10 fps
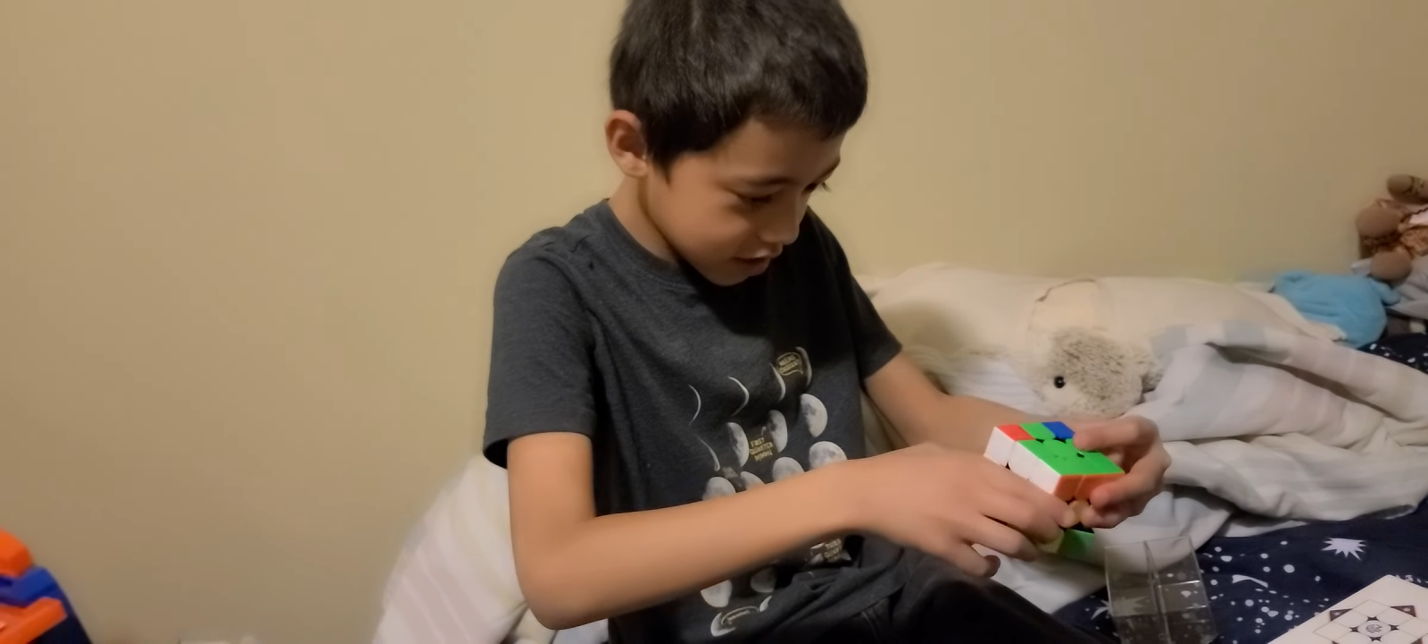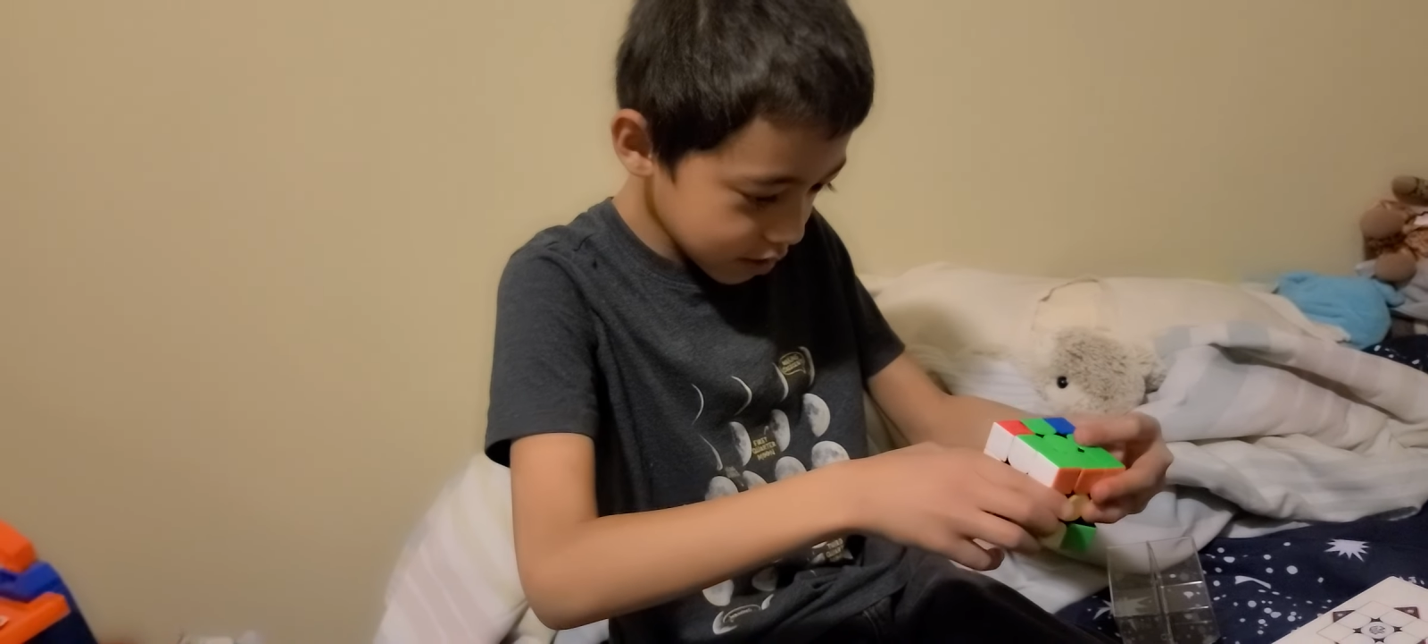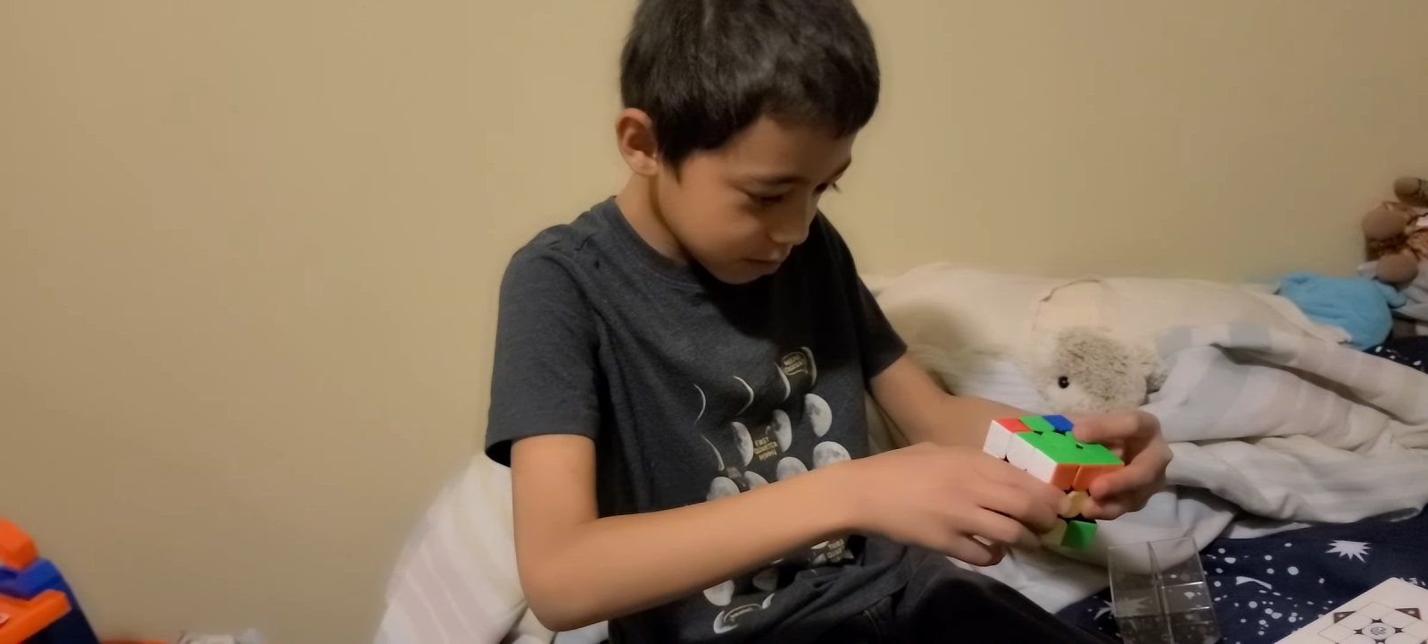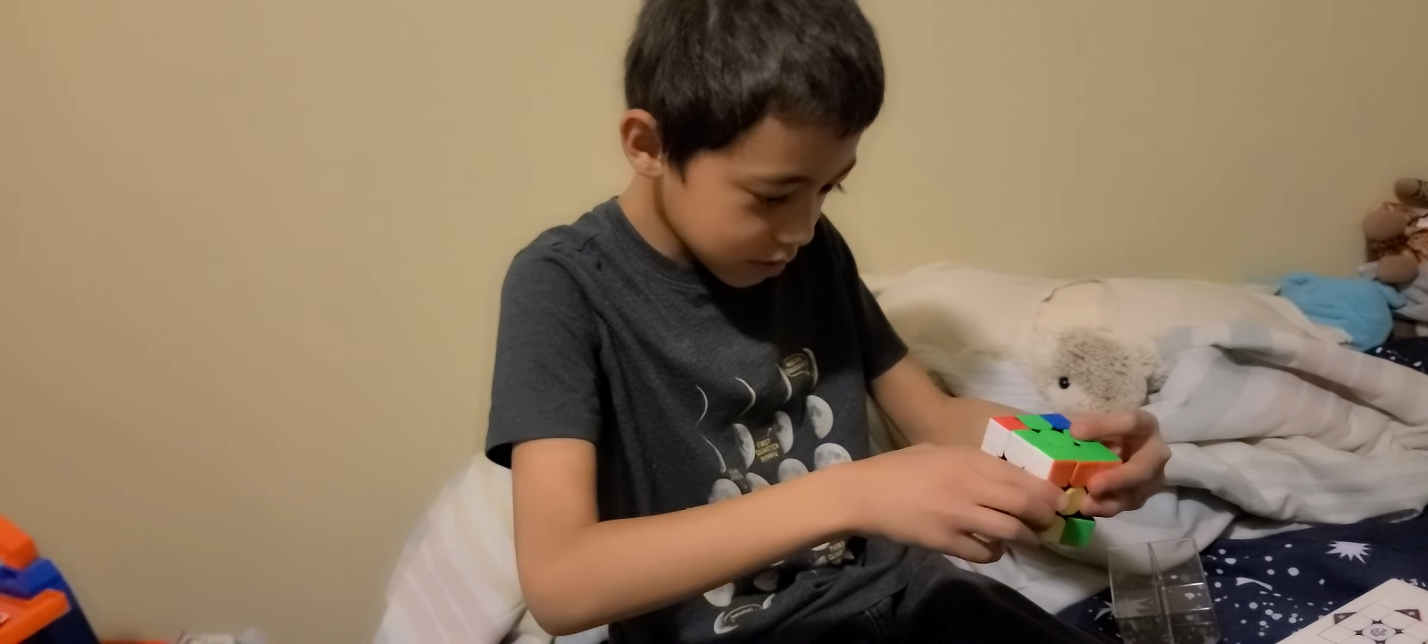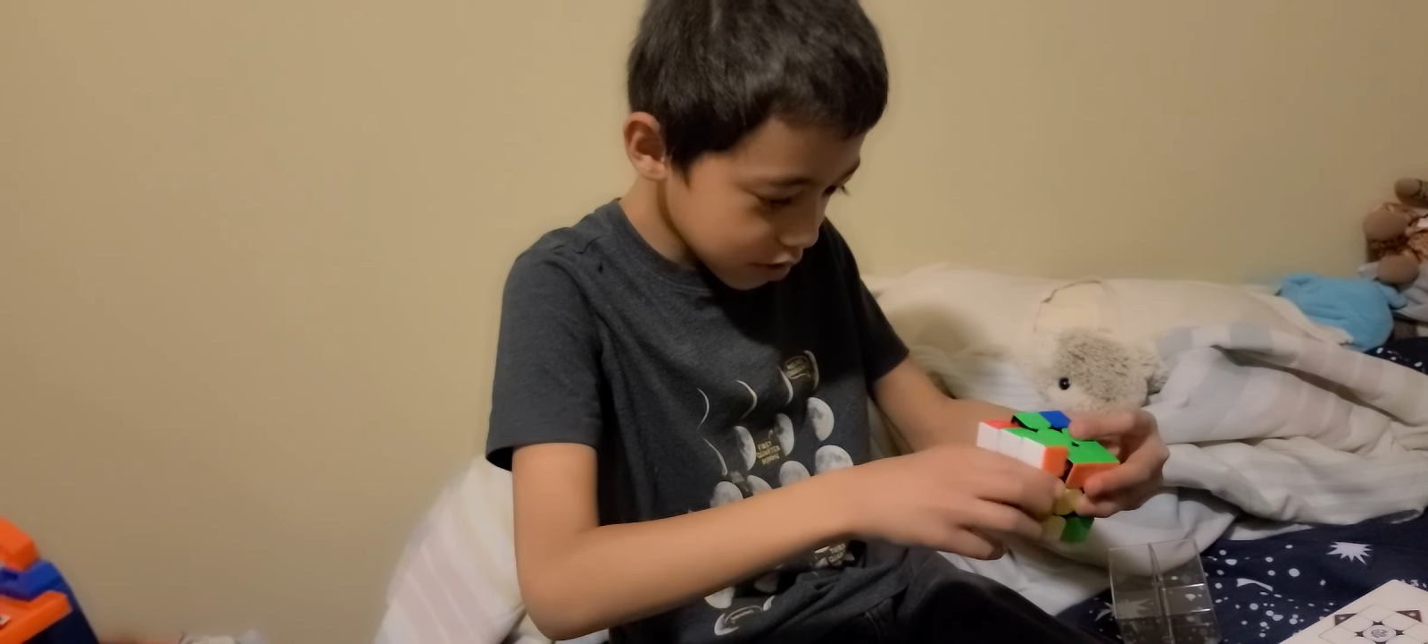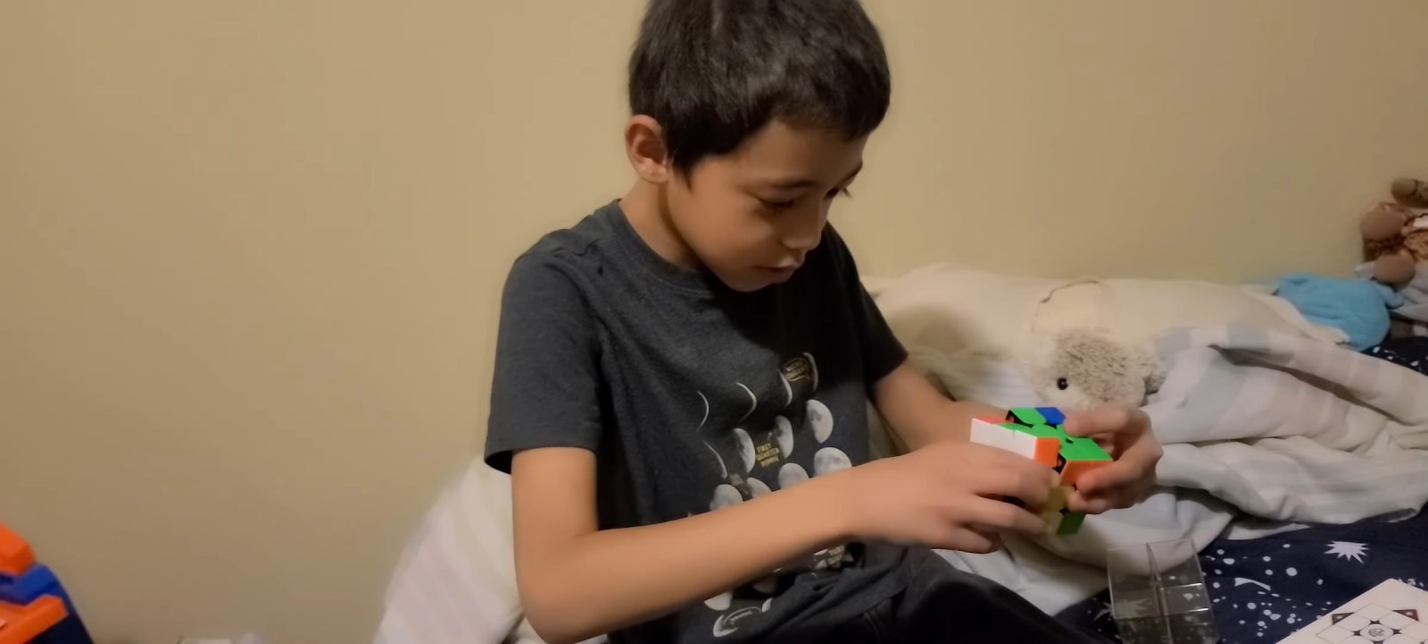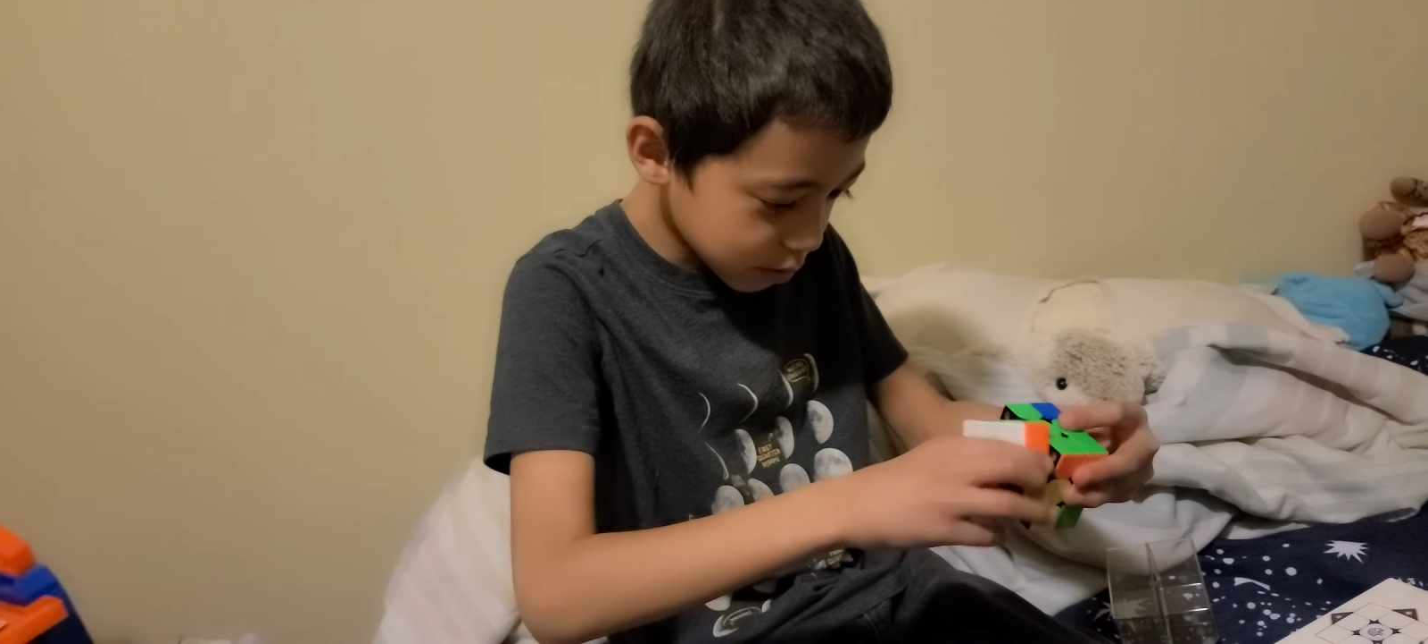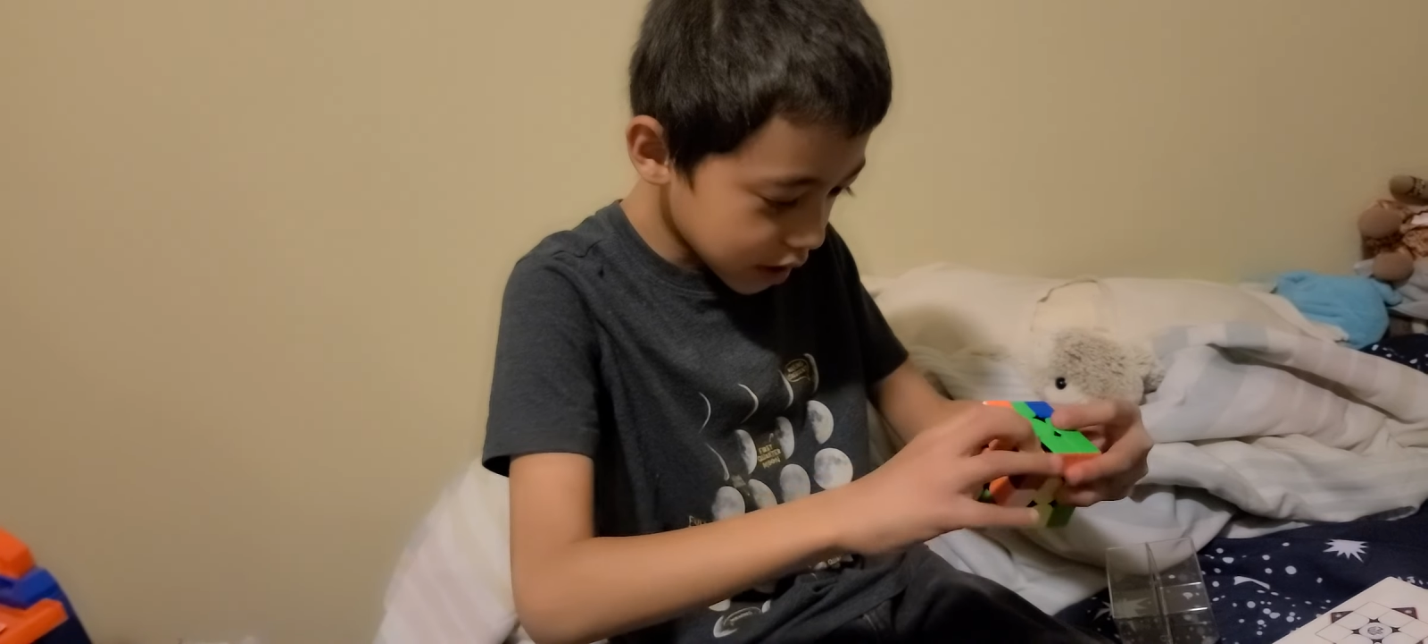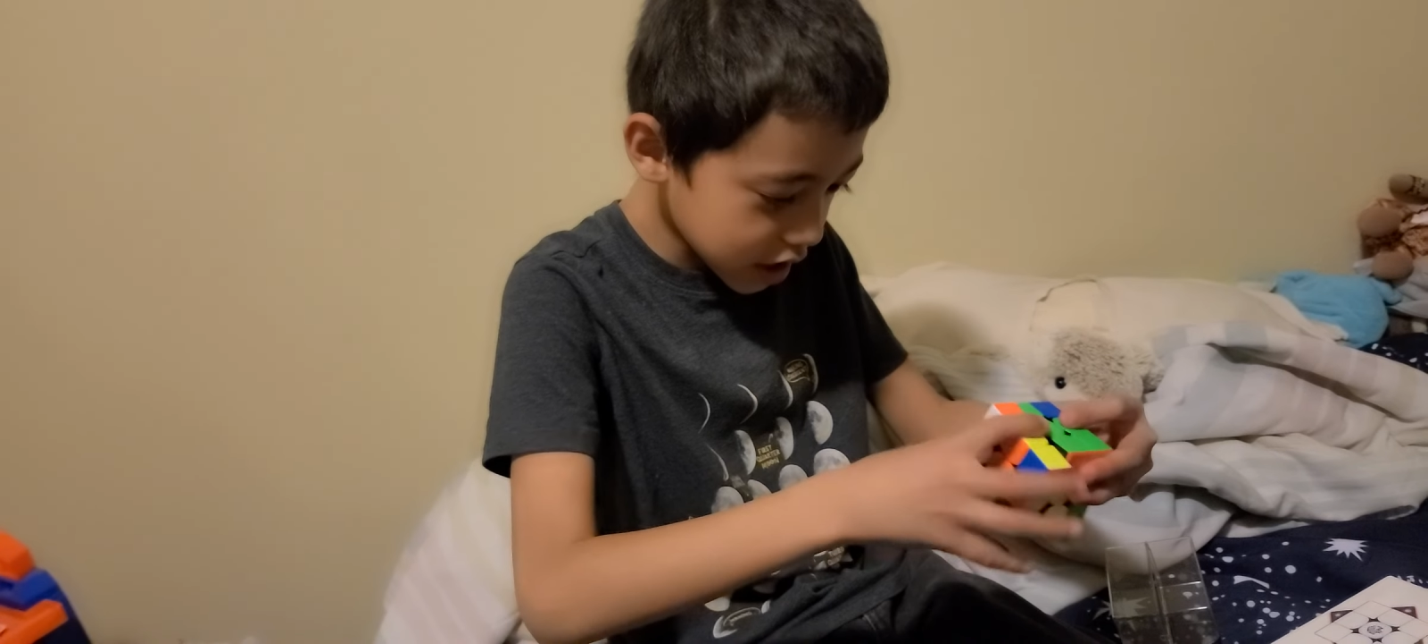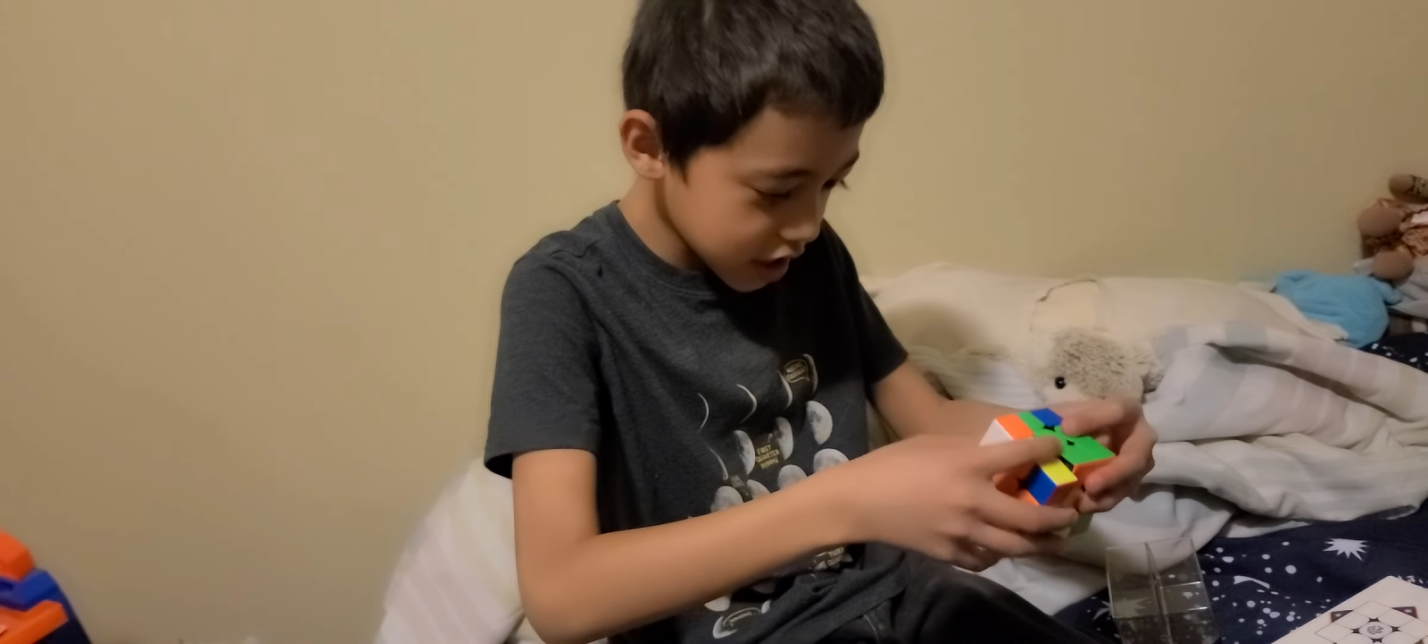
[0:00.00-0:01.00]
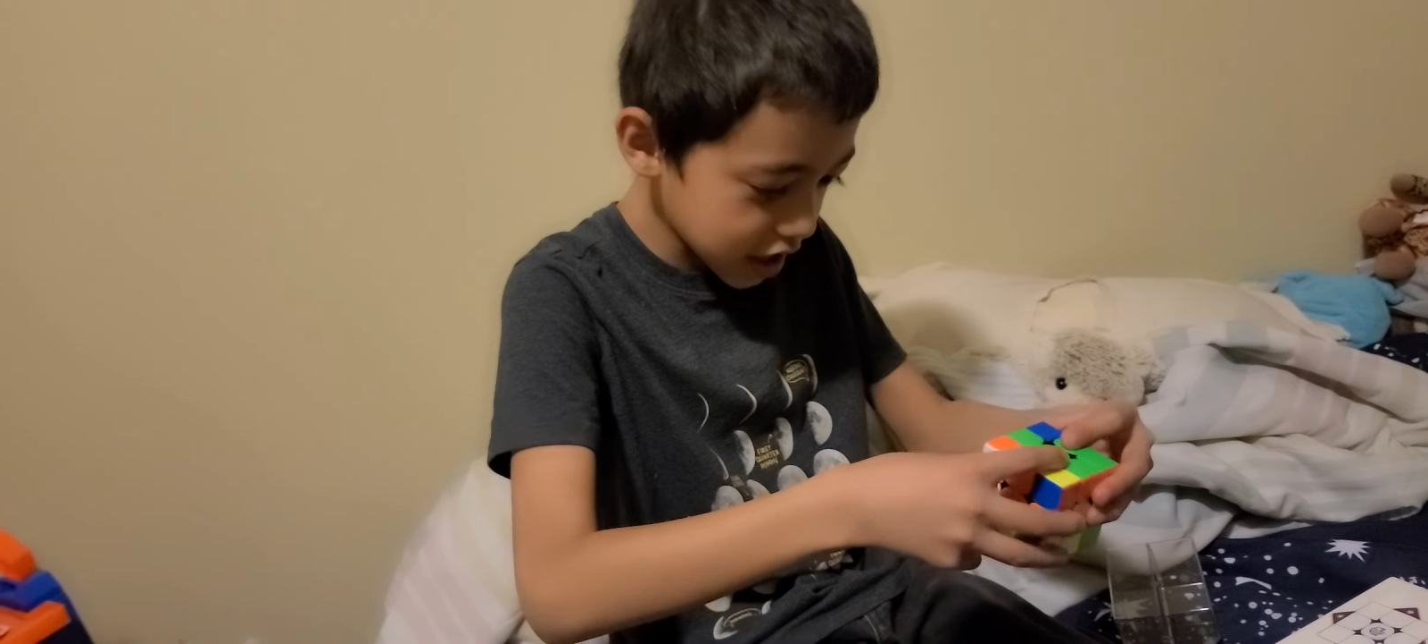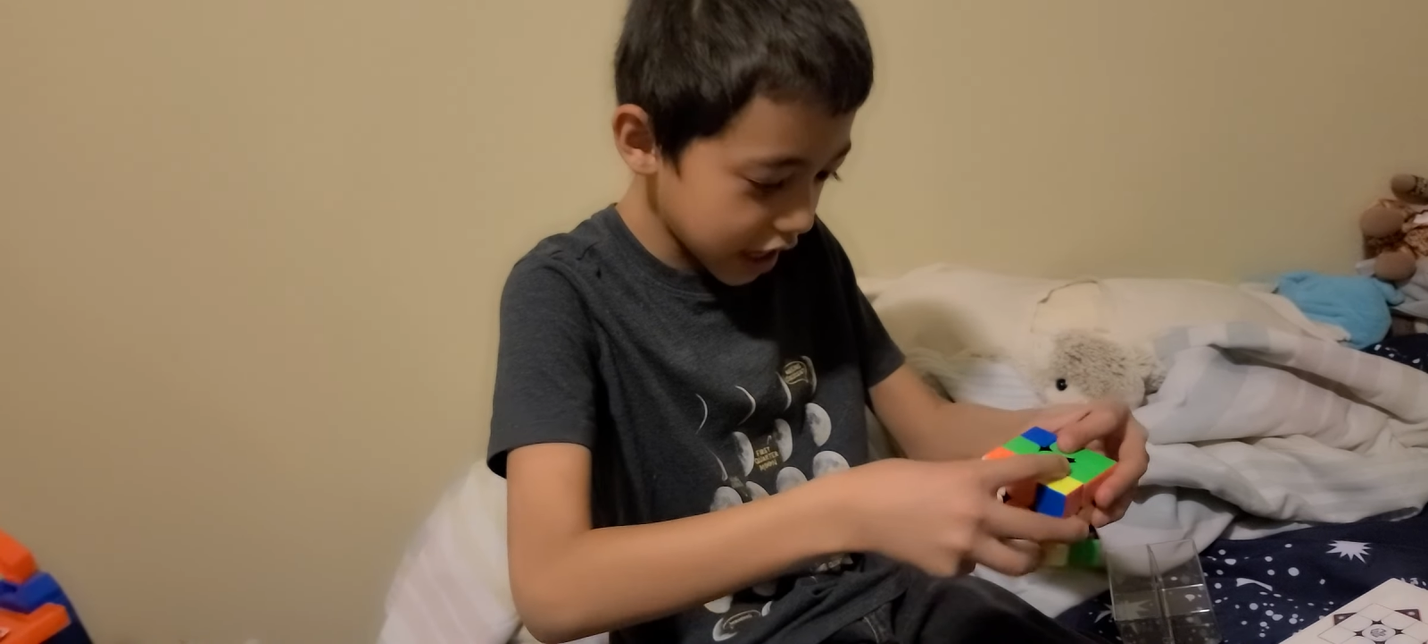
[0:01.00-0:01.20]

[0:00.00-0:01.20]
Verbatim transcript: cube too much.